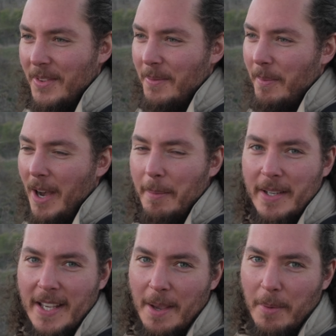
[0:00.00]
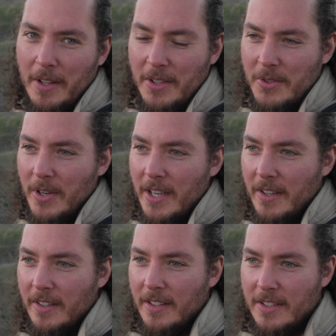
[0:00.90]
it. Mama came on the
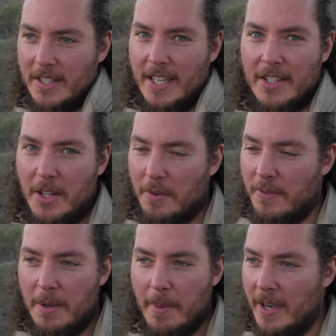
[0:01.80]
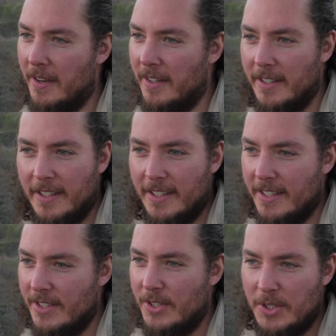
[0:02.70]
trail. Looks like another female.
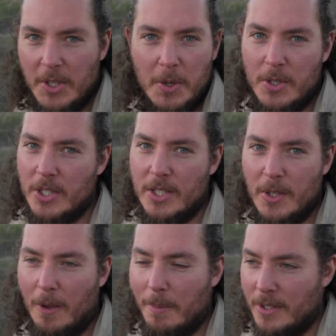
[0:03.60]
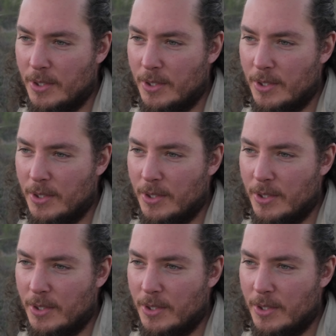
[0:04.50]
As soon as she saw me,